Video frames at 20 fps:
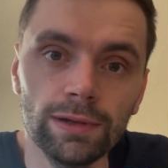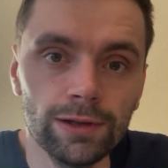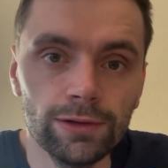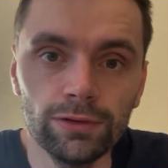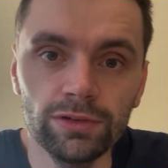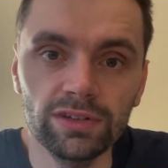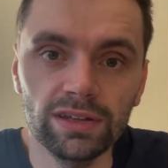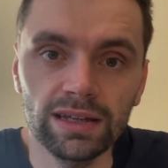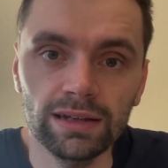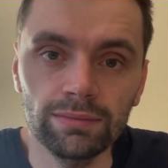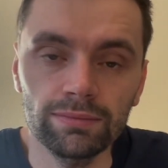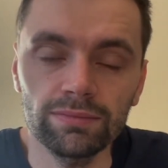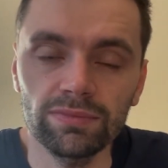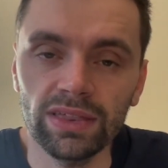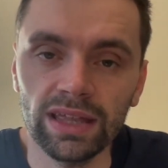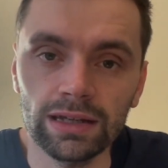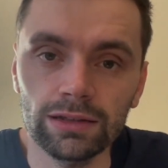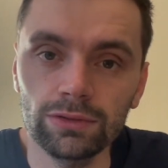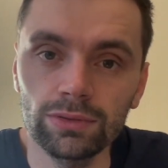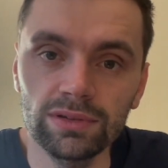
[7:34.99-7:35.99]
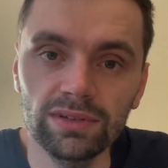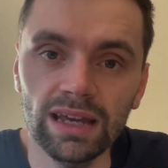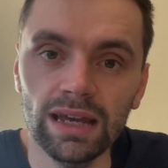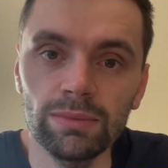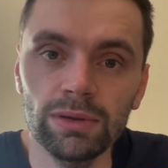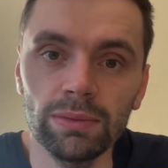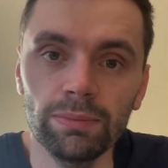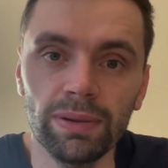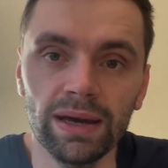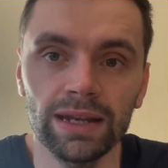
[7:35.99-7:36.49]
losing thanks to
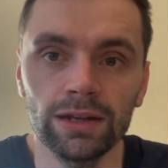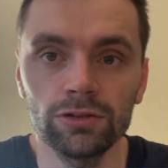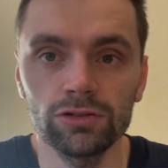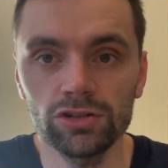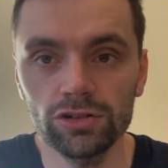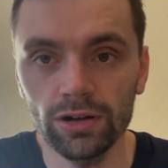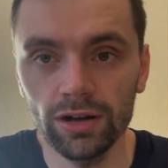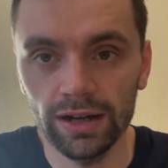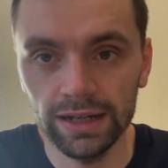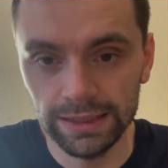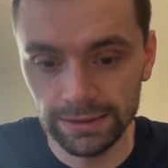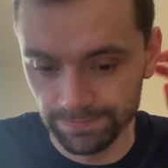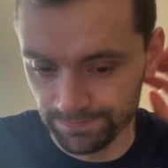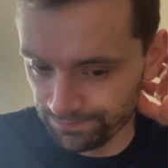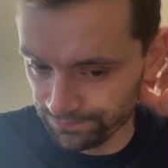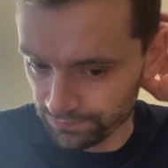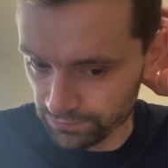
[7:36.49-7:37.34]
Damien Penotry.